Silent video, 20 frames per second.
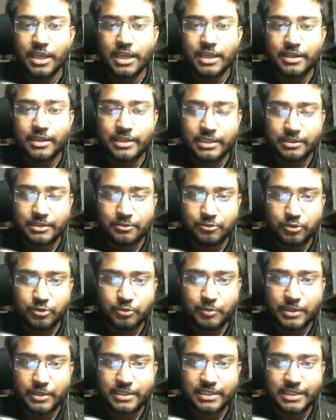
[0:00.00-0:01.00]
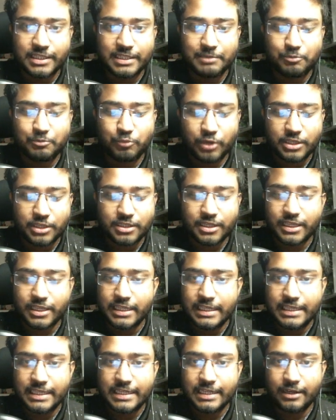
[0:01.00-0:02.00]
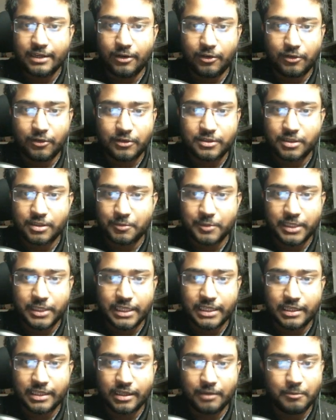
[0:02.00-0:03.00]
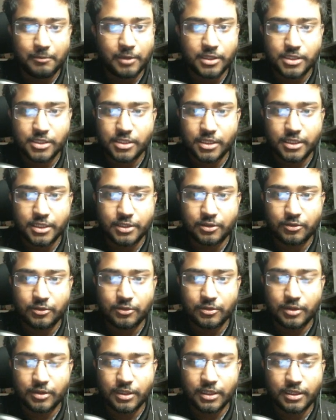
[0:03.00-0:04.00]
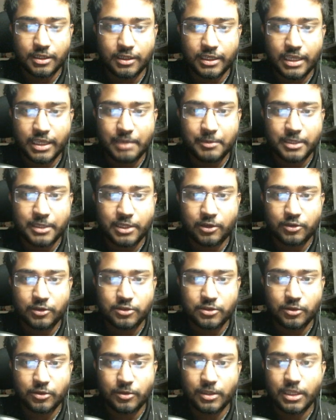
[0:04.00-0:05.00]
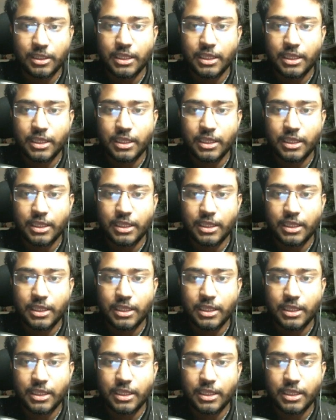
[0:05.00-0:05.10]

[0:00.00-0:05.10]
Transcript: you basically press a key or something, a button on your gaming console,